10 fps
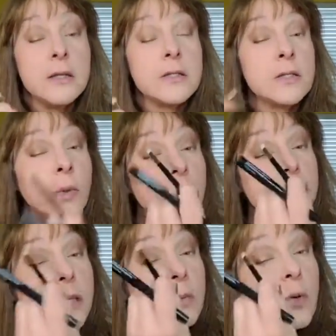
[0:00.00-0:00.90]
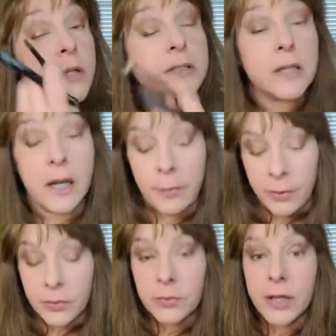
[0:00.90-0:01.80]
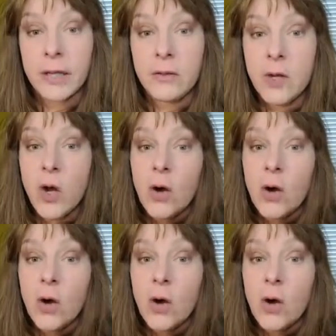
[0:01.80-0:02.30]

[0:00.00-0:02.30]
swiped and worked it up, okay?